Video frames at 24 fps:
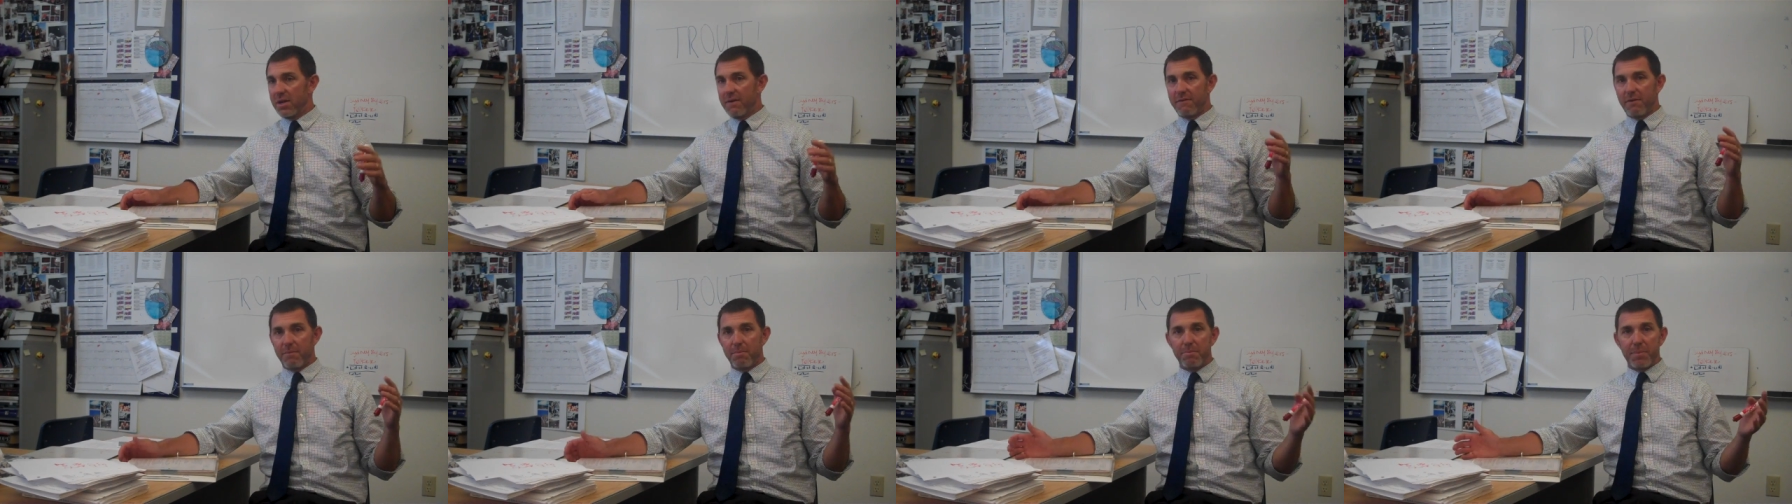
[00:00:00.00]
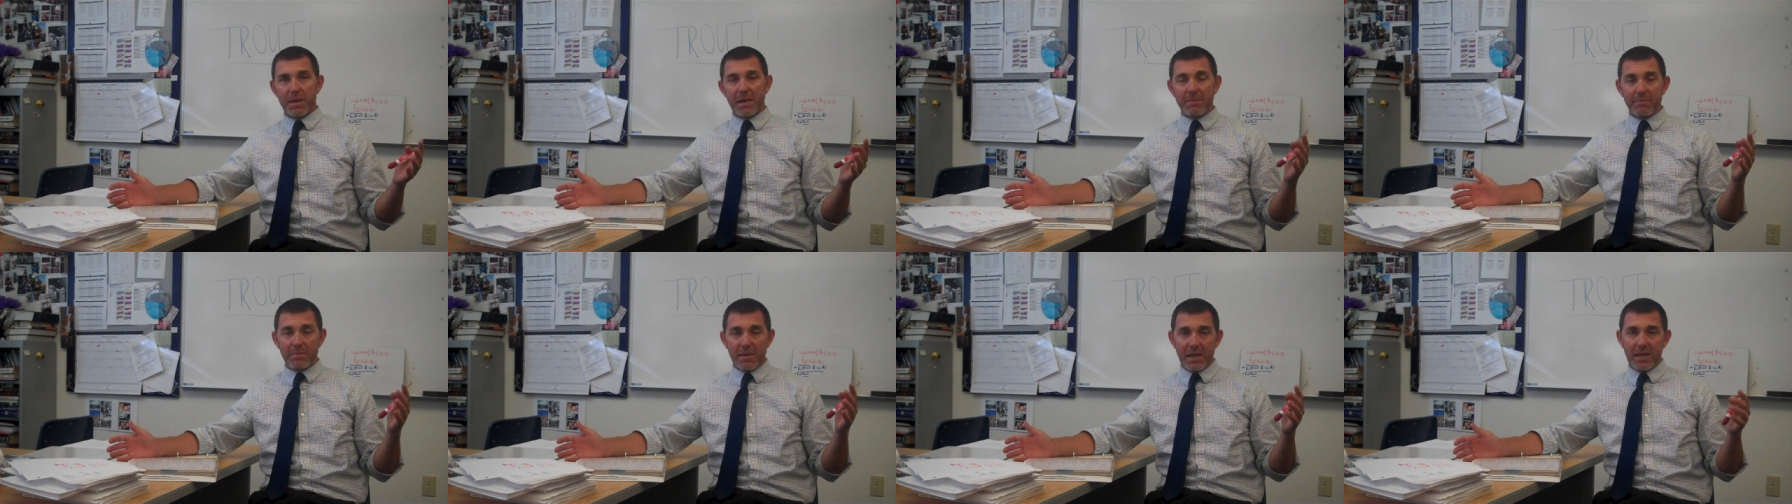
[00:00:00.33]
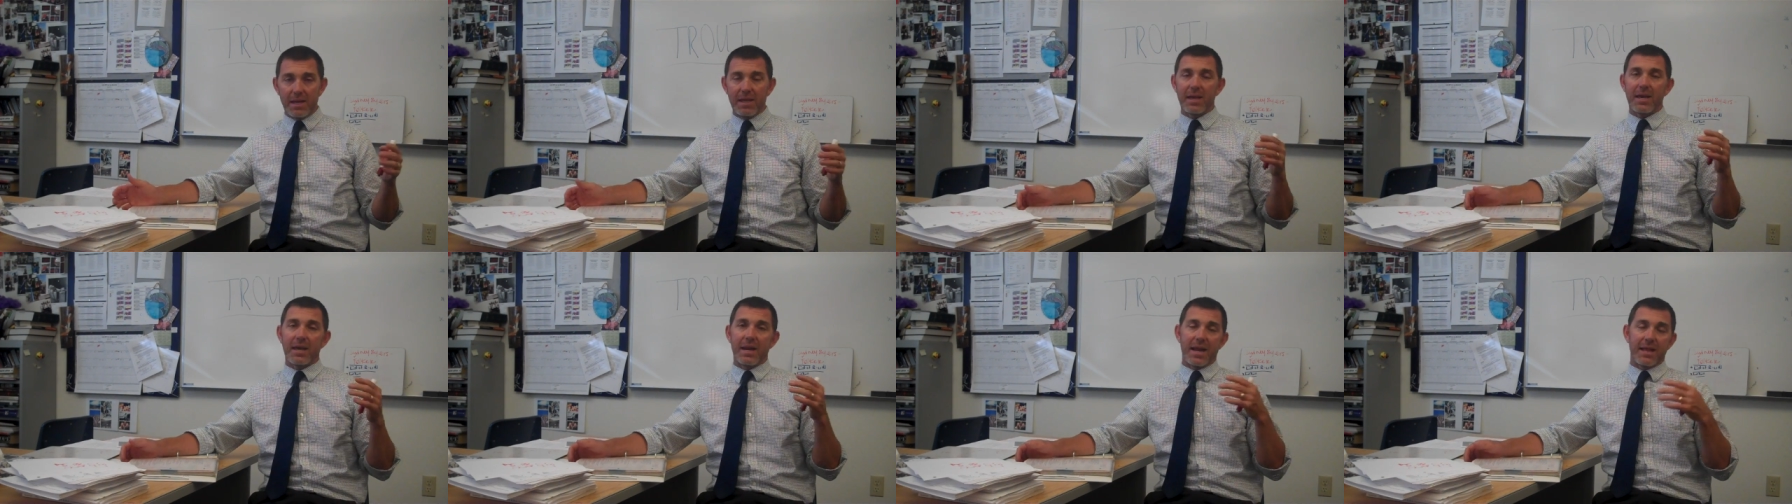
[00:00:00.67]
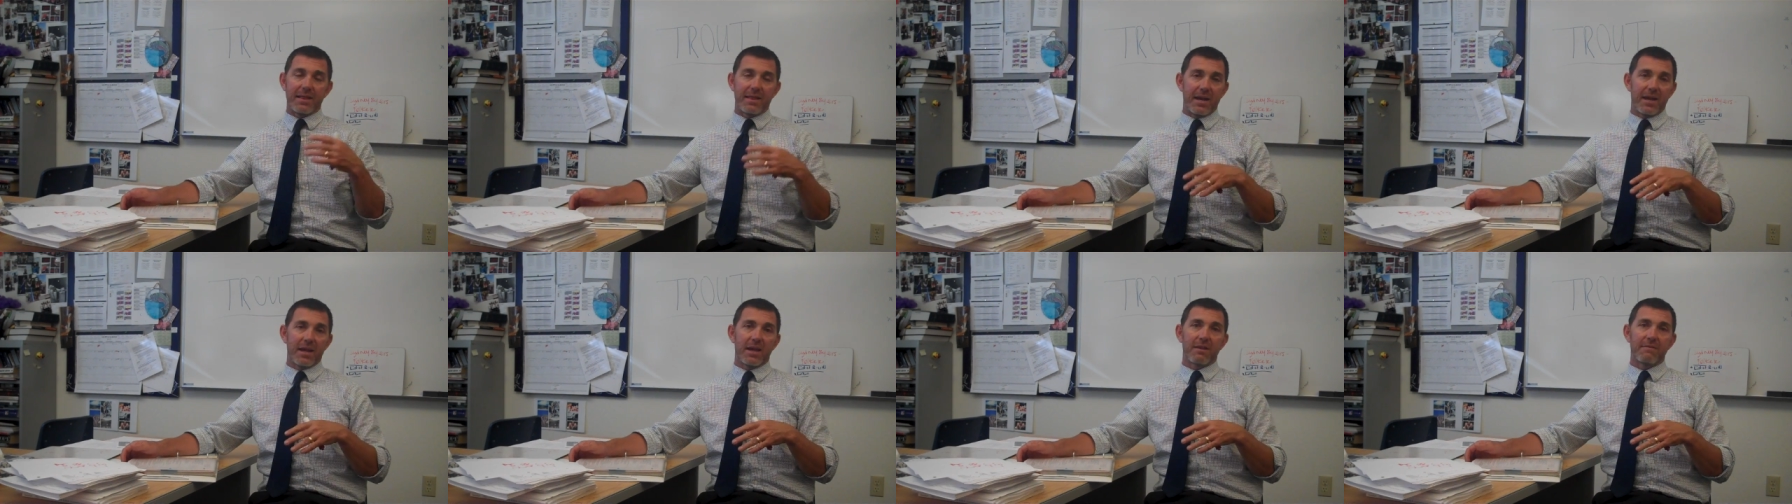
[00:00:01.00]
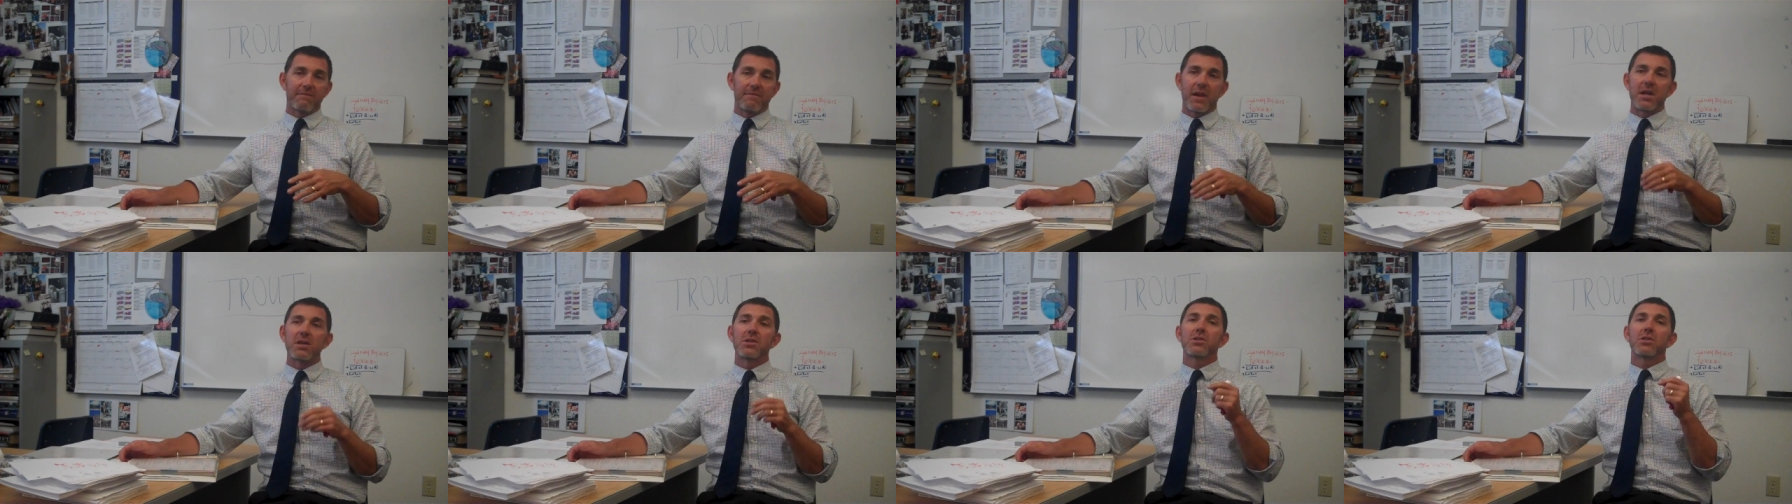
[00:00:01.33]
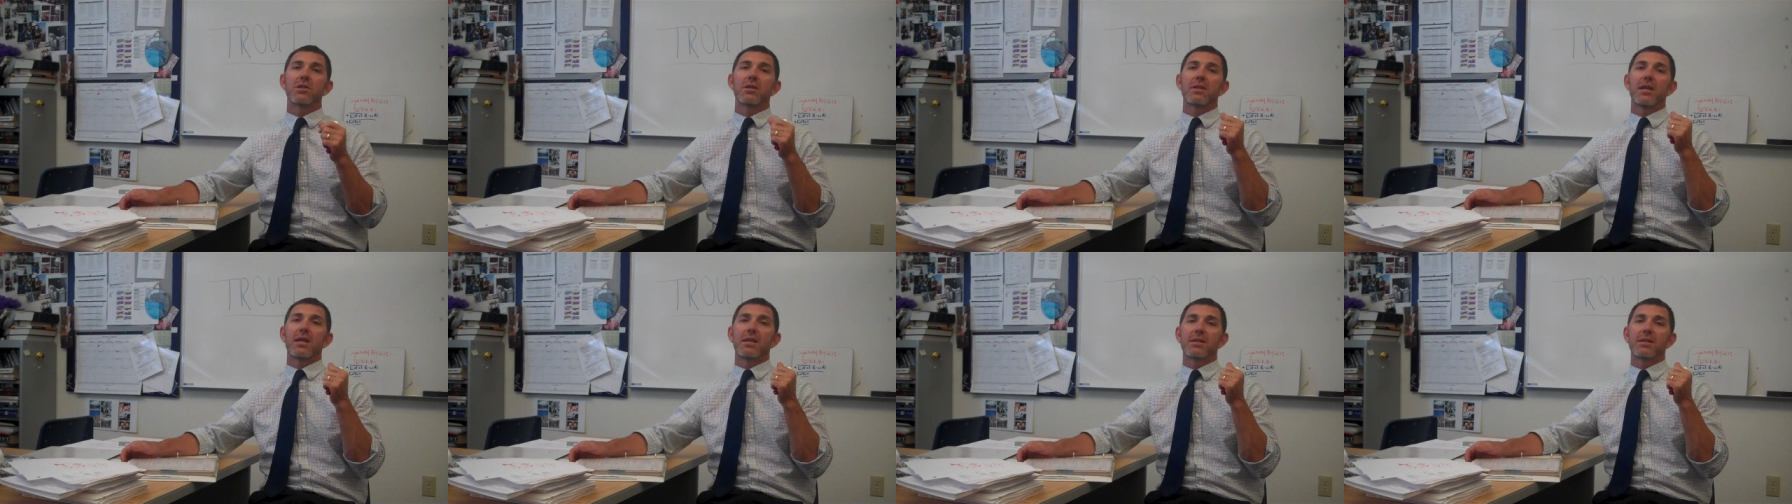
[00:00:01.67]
You have a big meeting, and at that convention,